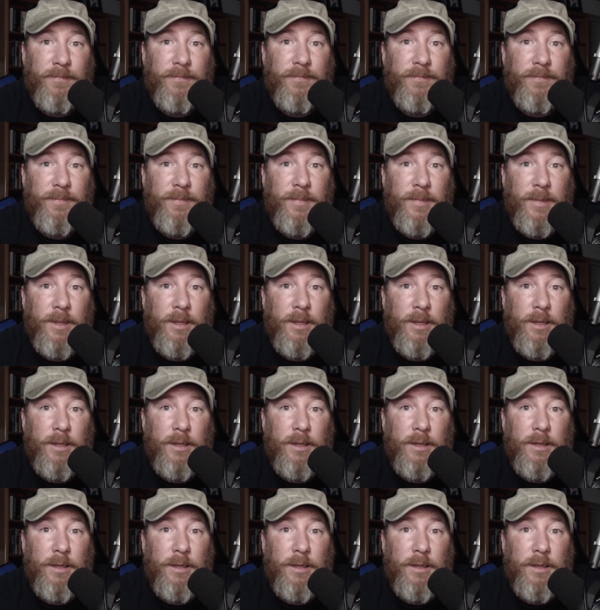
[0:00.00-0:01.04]

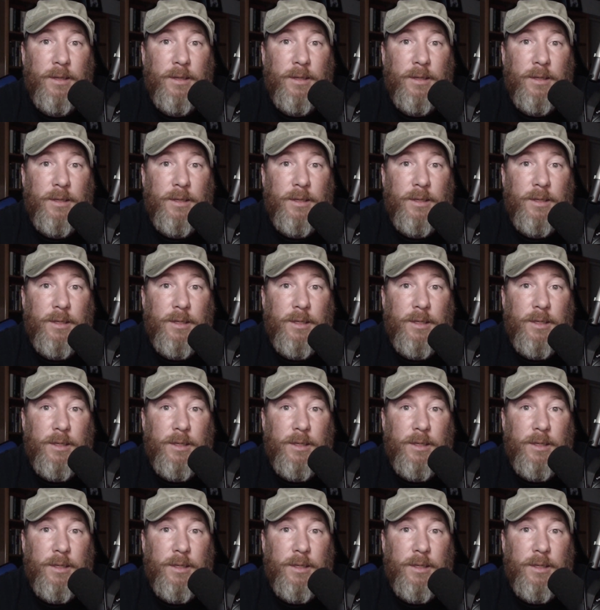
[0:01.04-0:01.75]
No one is speaking in this clip.